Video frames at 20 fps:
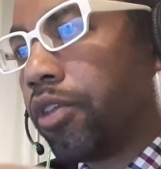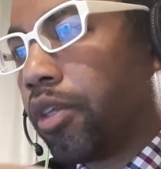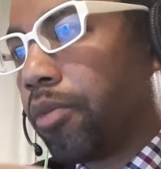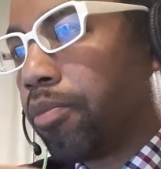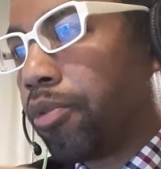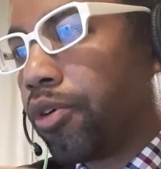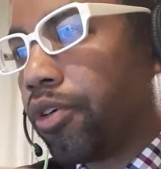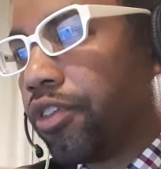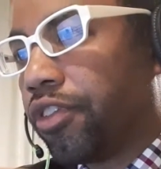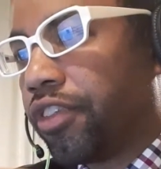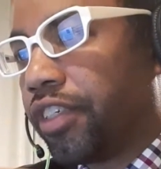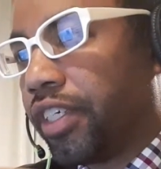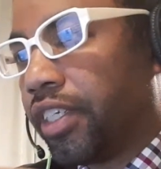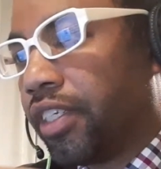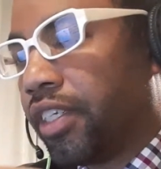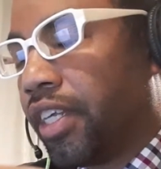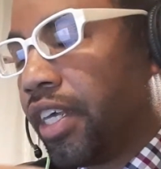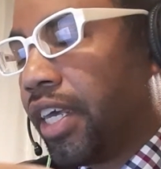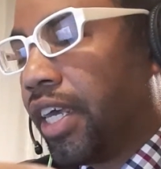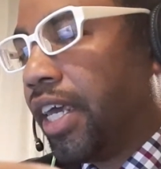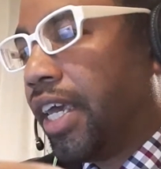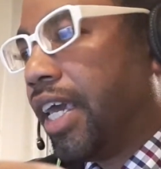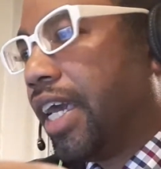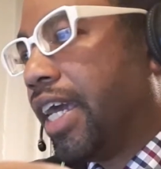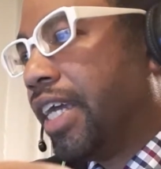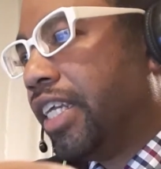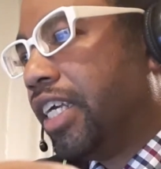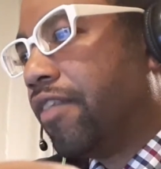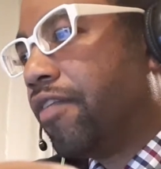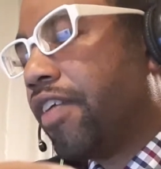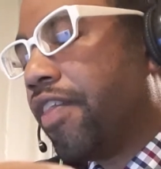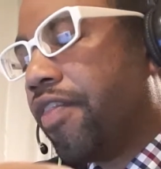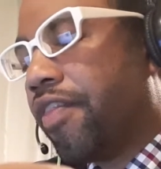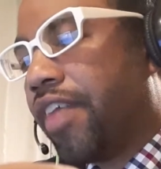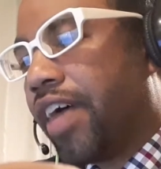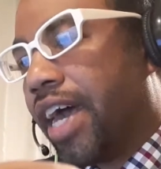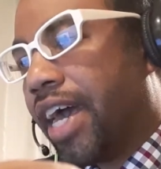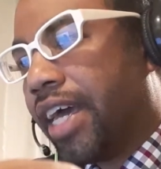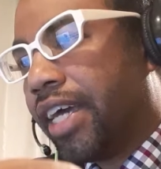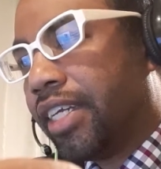the person. And even
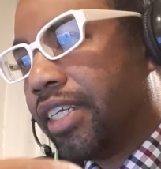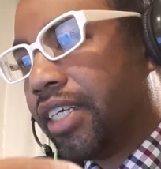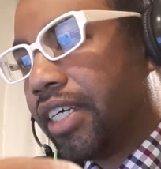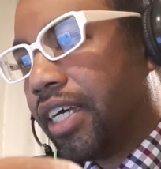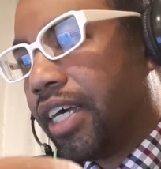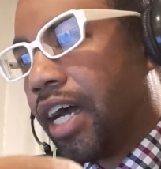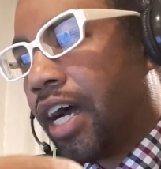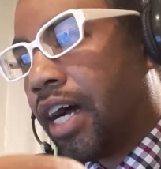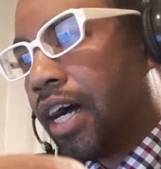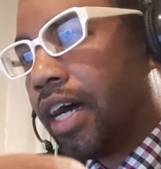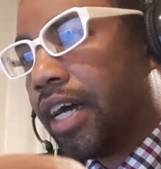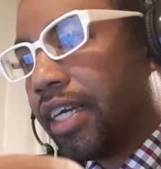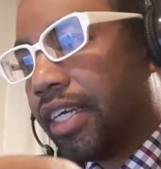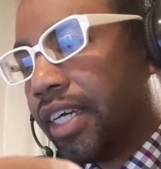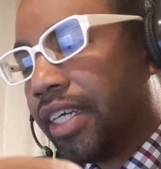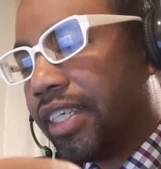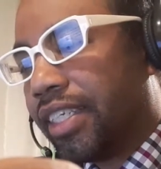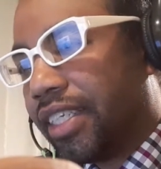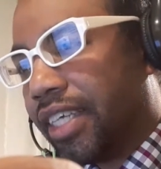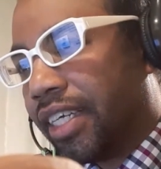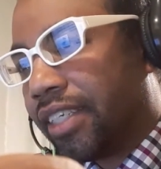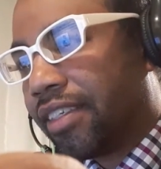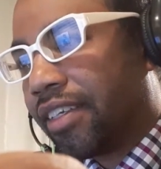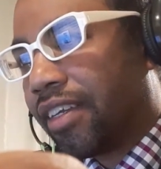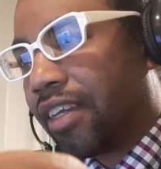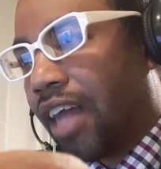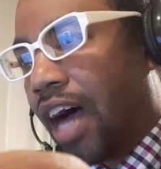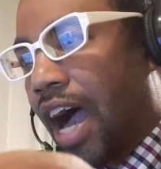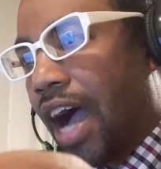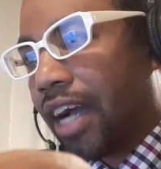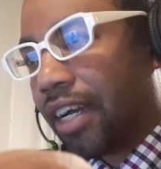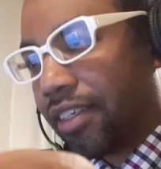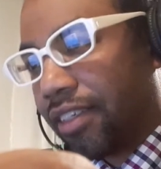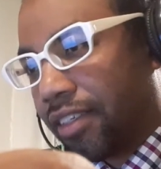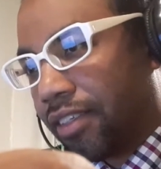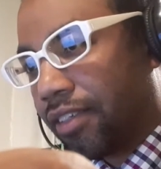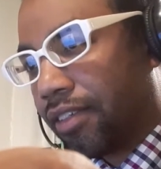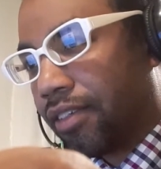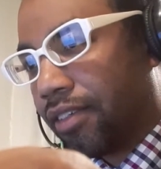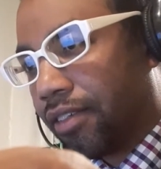then, it's
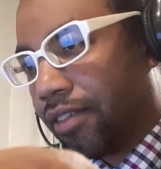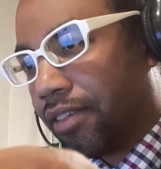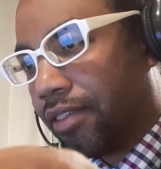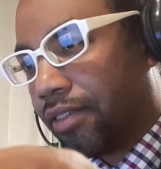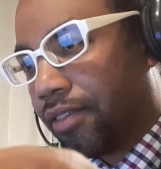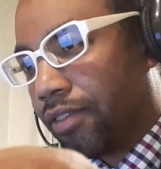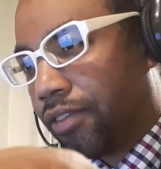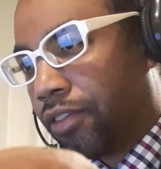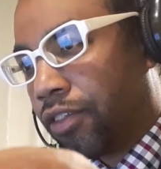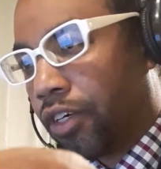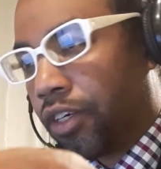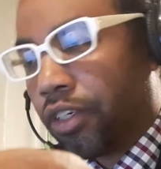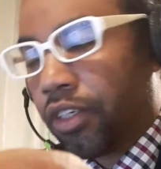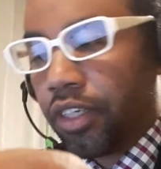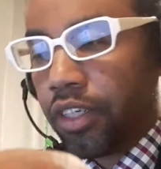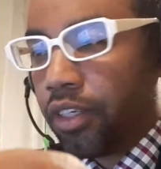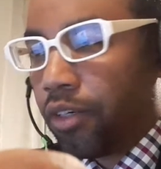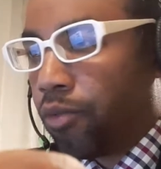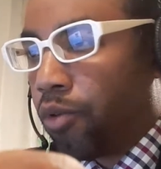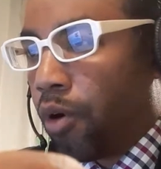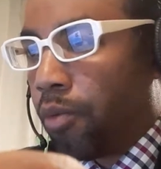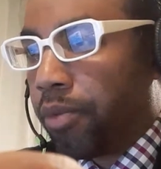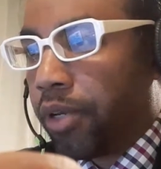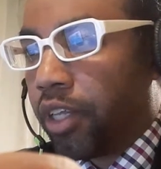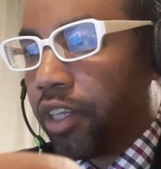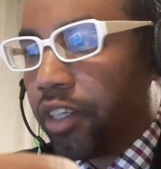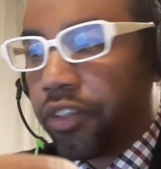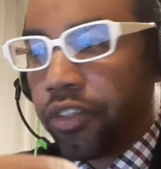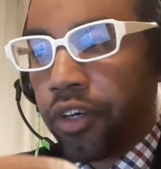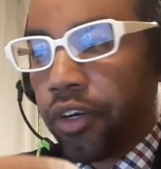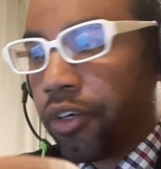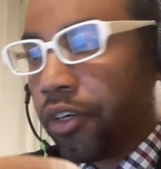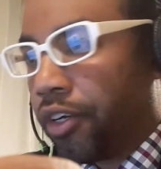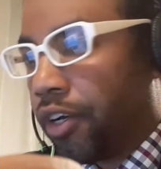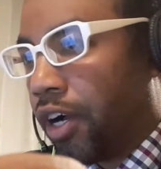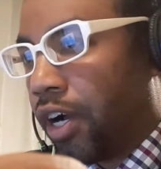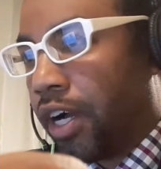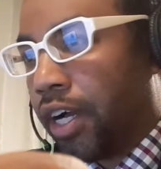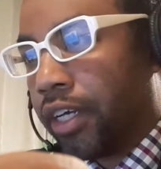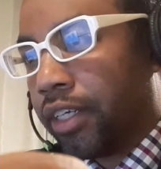locked. So they won't be able to turn it
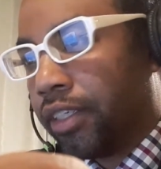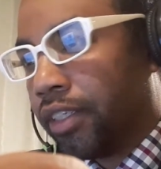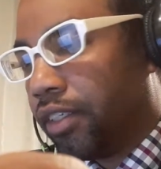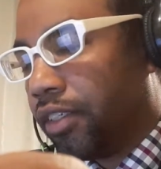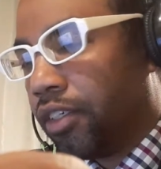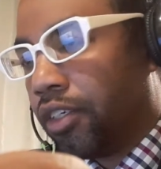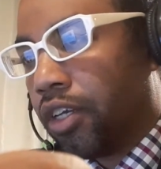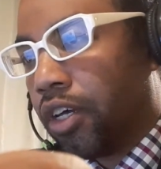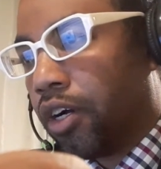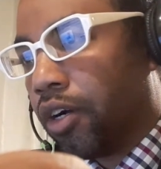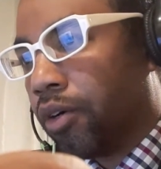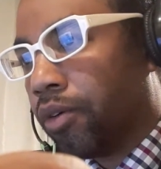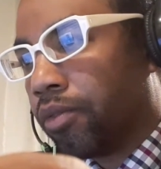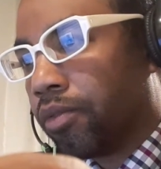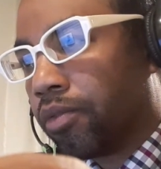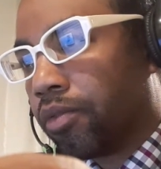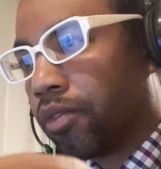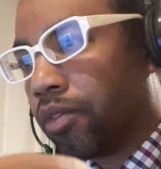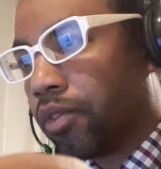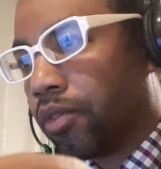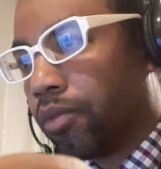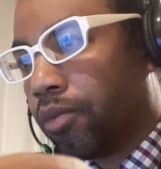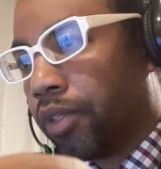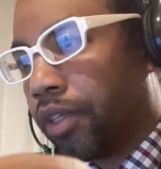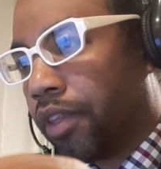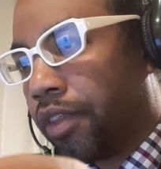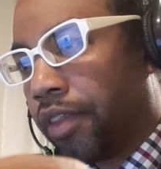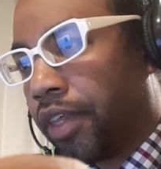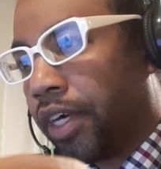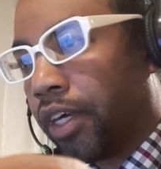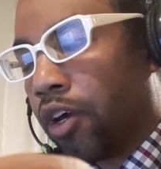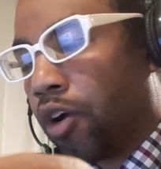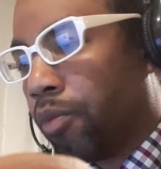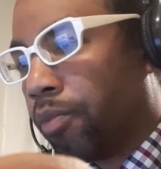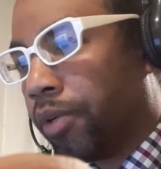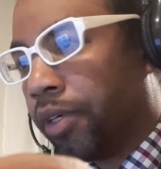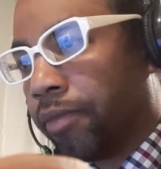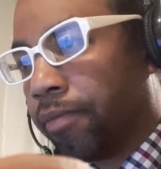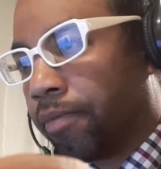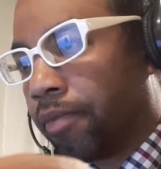on, with the thing
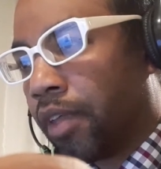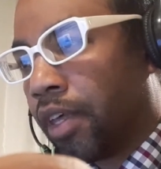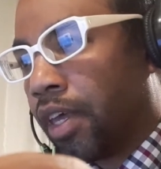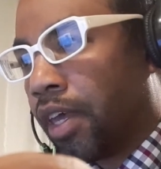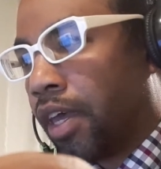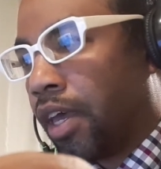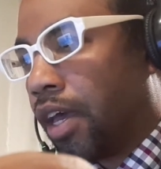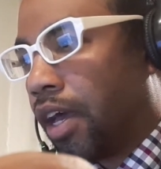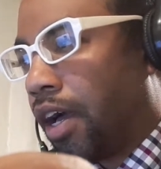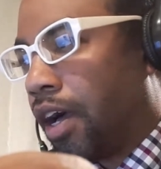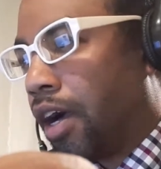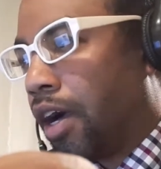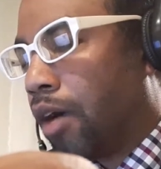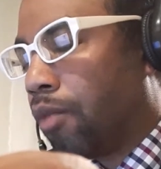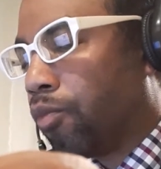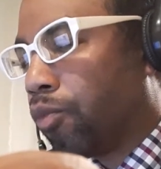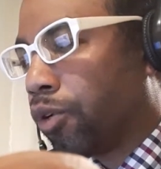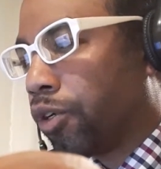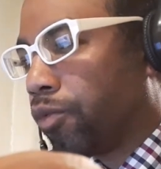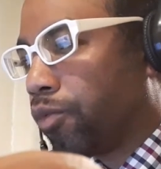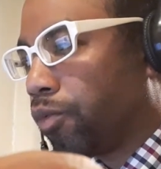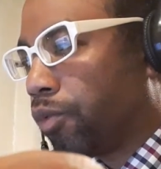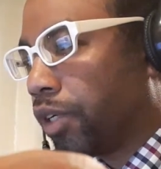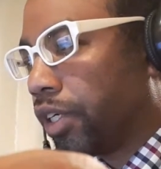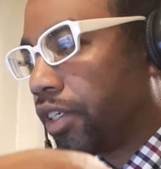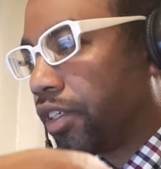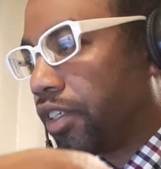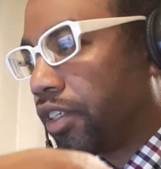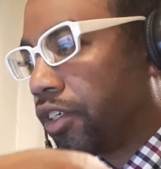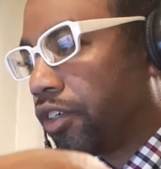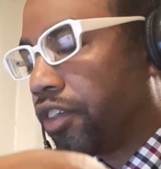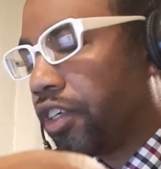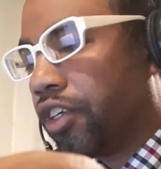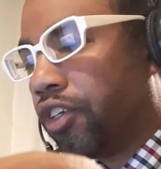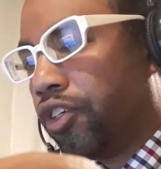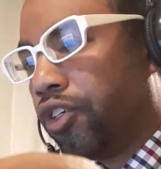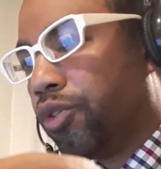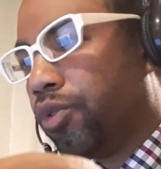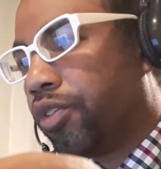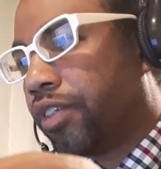open. There's a
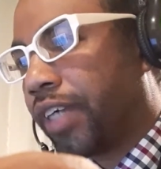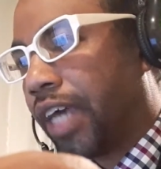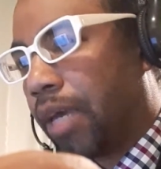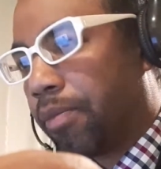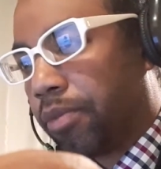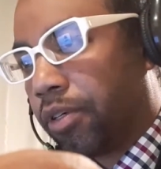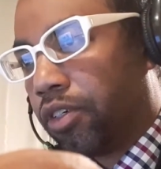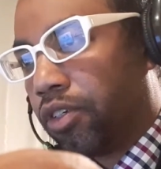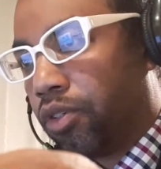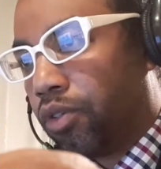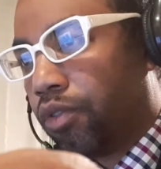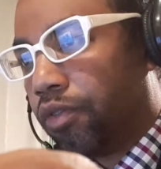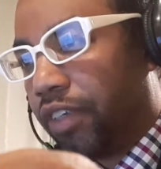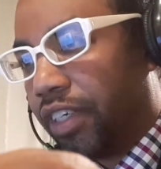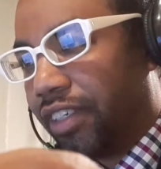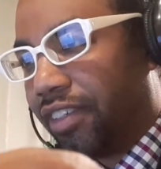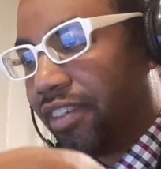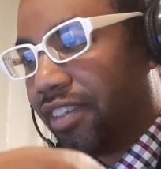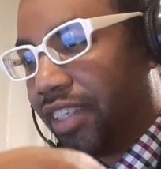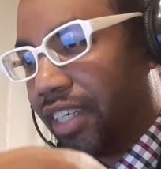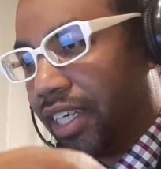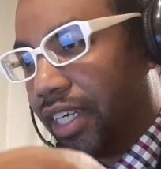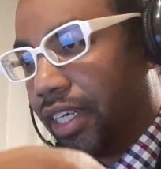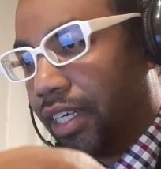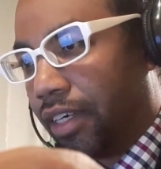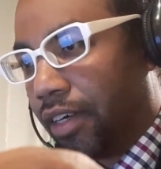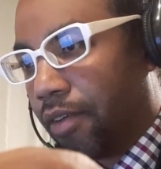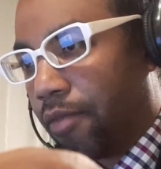new type of UVC.